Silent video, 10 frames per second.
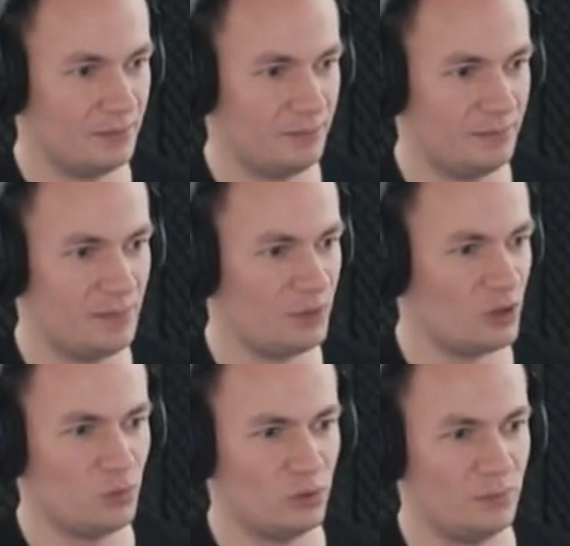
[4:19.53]
People
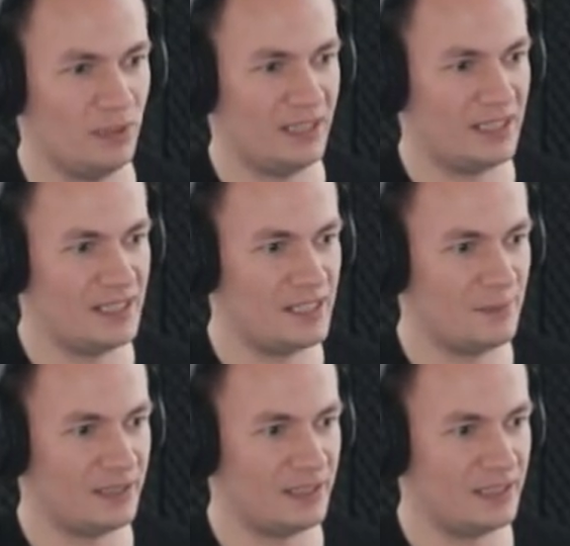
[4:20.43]
just walked by,
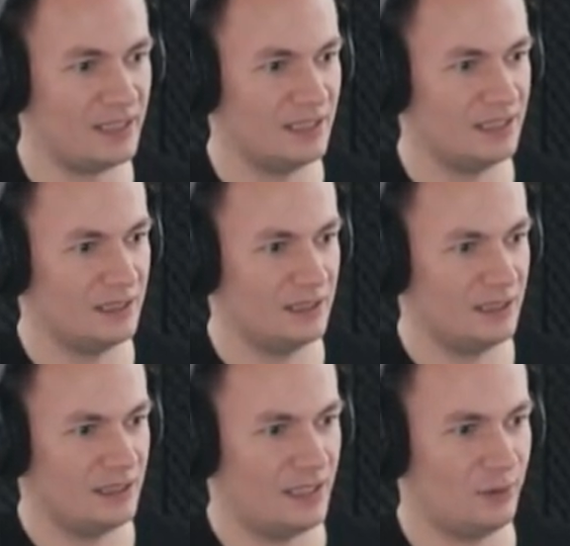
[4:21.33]
seemingly
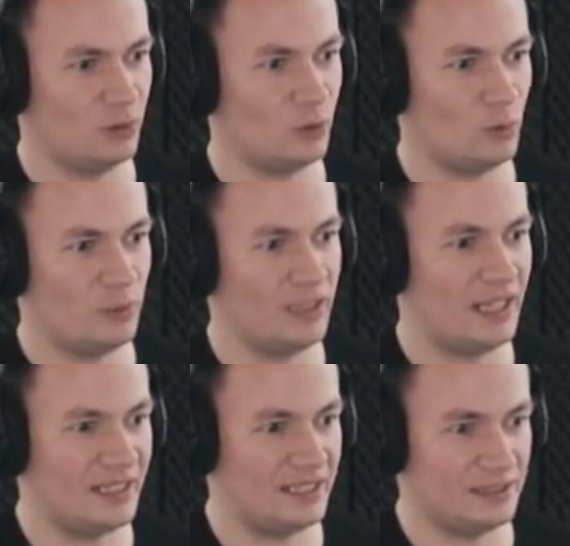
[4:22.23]
they were all
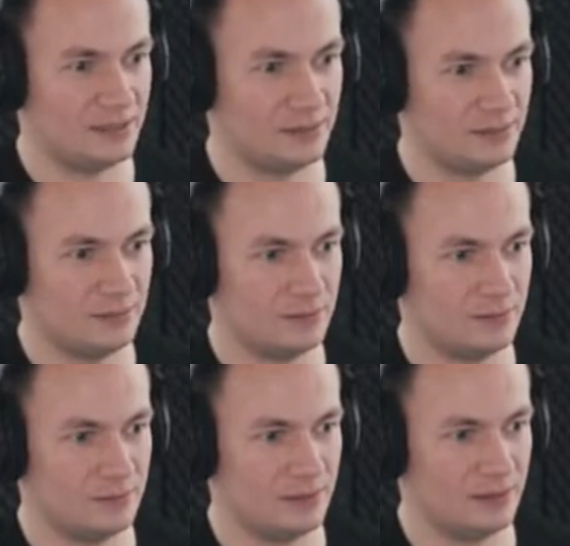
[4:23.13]
blind.
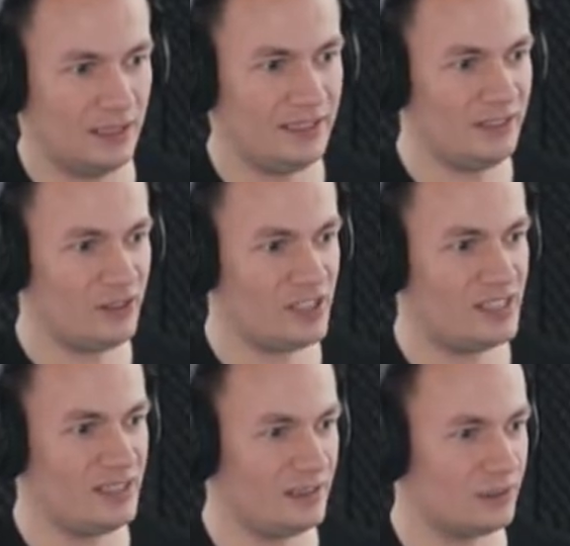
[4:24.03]
Had they not
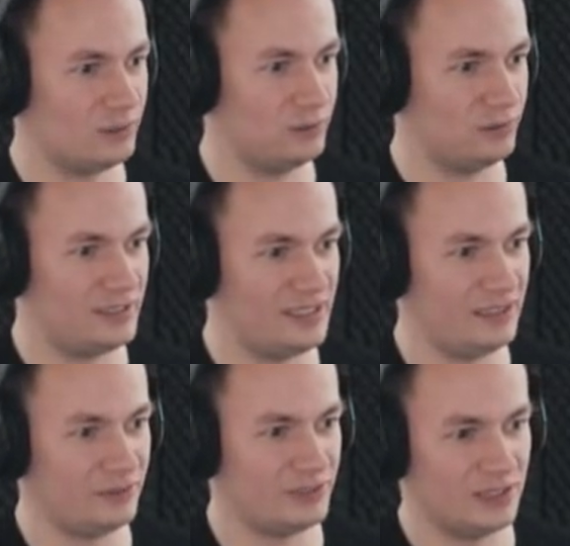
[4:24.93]
seen the cruelty
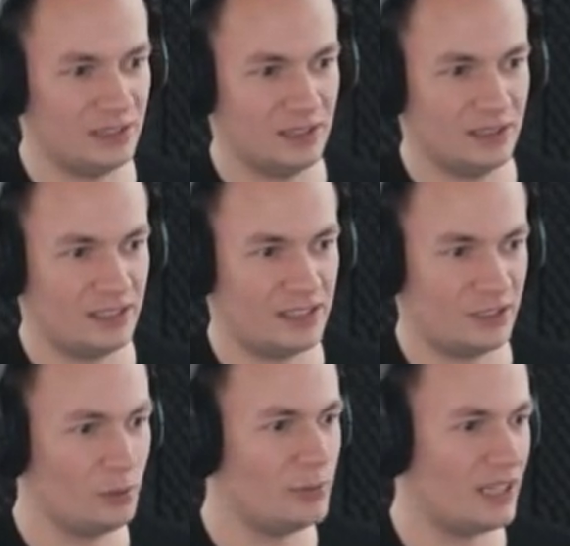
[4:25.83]
of this
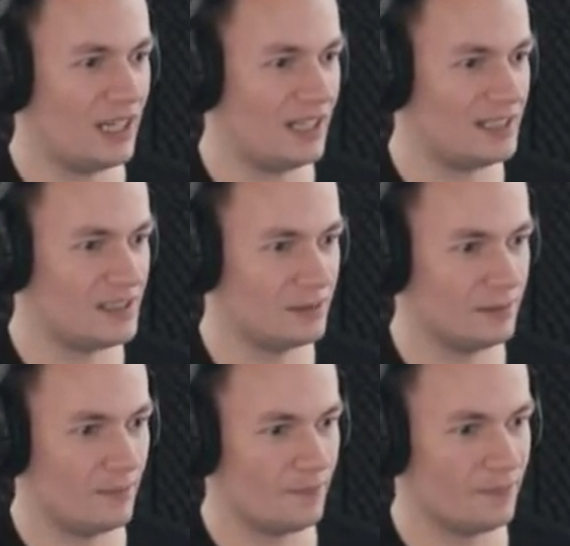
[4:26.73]
human heart?
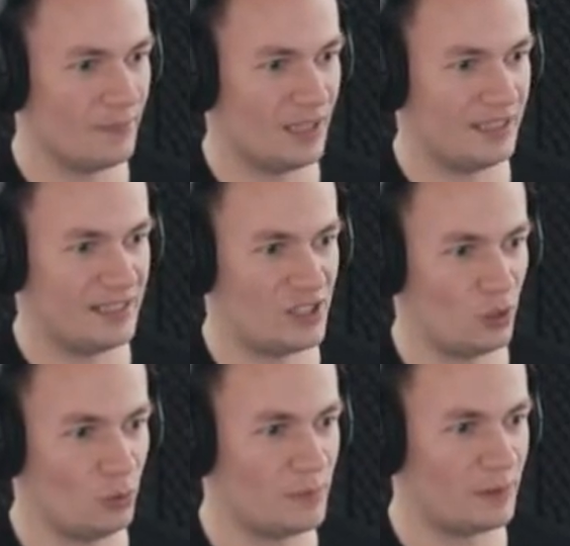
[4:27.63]
Had their
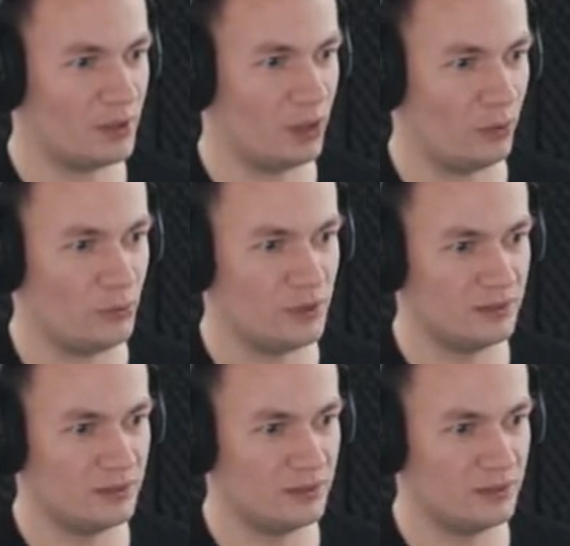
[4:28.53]
souls become cold?